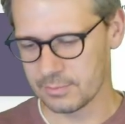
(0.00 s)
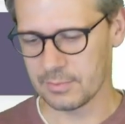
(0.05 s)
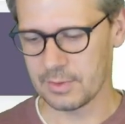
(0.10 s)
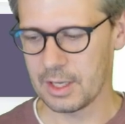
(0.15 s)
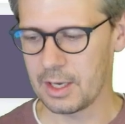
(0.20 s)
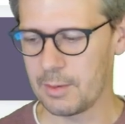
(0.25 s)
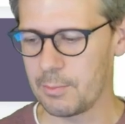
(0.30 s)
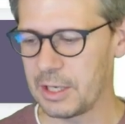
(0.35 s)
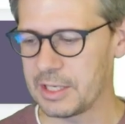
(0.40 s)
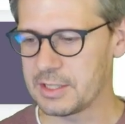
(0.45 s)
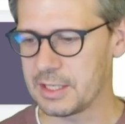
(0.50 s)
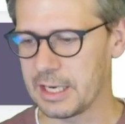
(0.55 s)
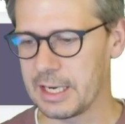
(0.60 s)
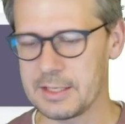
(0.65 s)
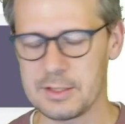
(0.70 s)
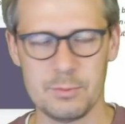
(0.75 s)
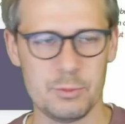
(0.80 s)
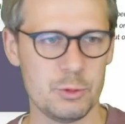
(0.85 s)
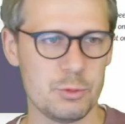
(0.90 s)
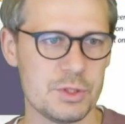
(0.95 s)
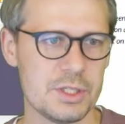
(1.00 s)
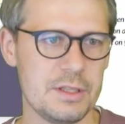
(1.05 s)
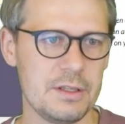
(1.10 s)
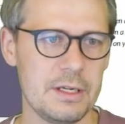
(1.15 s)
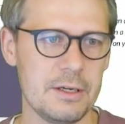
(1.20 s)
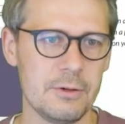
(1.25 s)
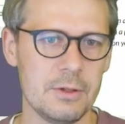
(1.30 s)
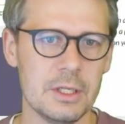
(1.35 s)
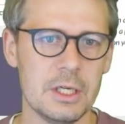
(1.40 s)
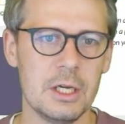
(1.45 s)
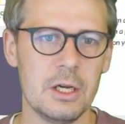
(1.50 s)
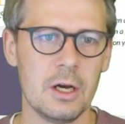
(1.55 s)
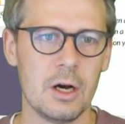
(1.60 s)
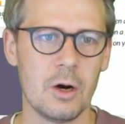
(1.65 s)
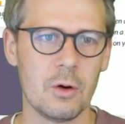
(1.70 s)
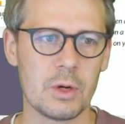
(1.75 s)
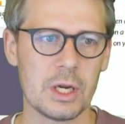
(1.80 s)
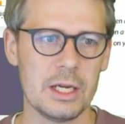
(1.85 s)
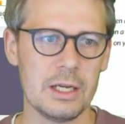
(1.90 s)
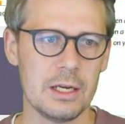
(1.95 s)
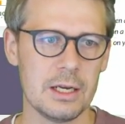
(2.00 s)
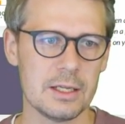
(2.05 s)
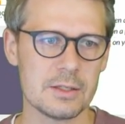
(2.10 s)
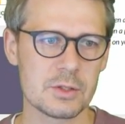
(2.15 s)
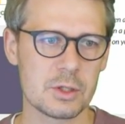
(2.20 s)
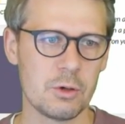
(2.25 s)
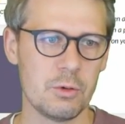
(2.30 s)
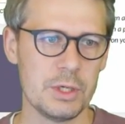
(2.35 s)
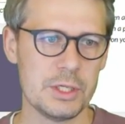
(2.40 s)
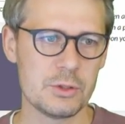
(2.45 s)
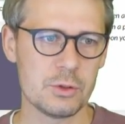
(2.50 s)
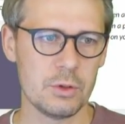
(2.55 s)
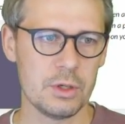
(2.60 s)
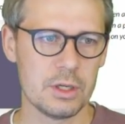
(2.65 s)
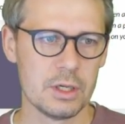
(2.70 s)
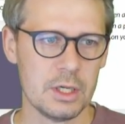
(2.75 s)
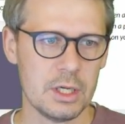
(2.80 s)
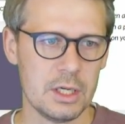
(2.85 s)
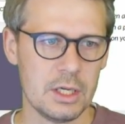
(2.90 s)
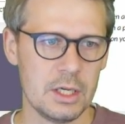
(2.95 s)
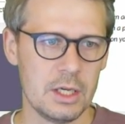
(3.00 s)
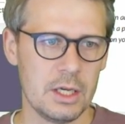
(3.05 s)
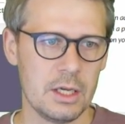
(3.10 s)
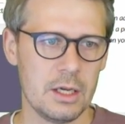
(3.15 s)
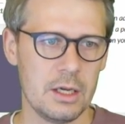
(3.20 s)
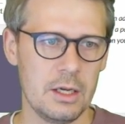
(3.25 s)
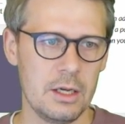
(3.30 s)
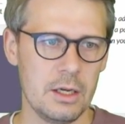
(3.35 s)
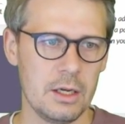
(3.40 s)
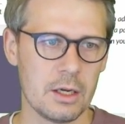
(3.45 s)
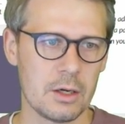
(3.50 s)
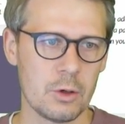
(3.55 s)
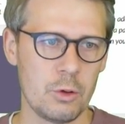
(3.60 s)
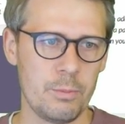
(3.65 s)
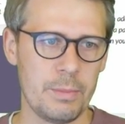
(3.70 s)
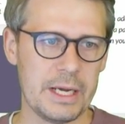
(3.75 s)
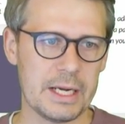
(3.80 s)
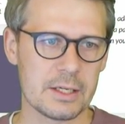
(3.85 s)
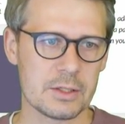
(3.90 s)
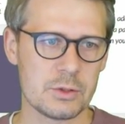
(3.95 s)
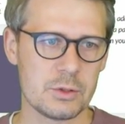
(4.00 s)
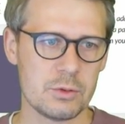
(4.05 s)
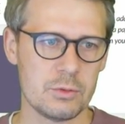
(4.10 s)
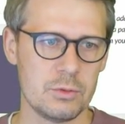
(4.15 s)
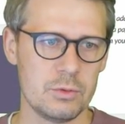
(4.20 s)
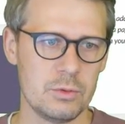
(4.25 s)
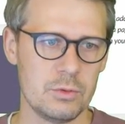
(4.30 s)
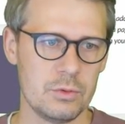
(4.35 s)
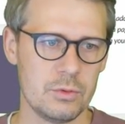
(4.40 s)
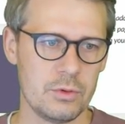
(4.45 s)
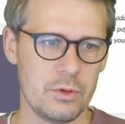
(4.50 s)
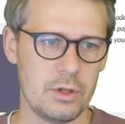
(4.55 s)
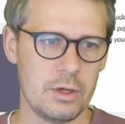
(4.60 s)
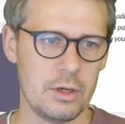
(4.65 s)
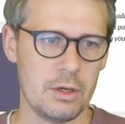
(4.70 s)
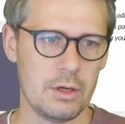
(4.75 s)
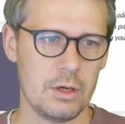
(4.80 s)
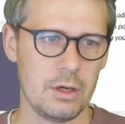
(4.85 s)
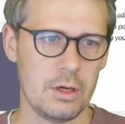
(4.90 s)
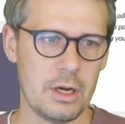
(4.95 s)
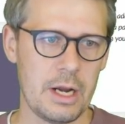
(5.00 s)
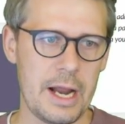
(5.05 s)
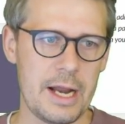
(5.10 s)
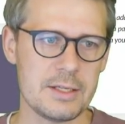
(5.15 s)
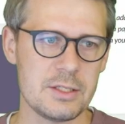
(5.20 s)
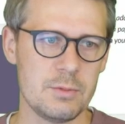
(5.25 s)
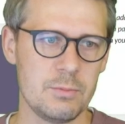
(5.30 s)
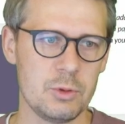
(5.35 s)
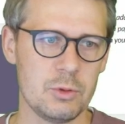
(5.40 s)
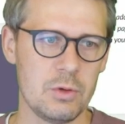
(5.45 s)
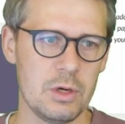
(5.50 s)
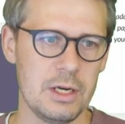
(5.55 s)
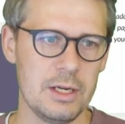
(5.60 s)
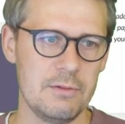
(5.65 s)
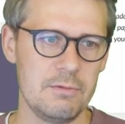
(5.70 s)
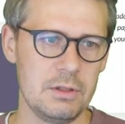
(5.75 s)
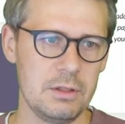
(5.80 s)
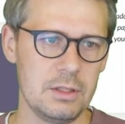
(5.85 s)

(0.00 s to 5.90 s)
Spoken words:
amazing attributes in there. Okay, let's go into it. Go back to the attribute level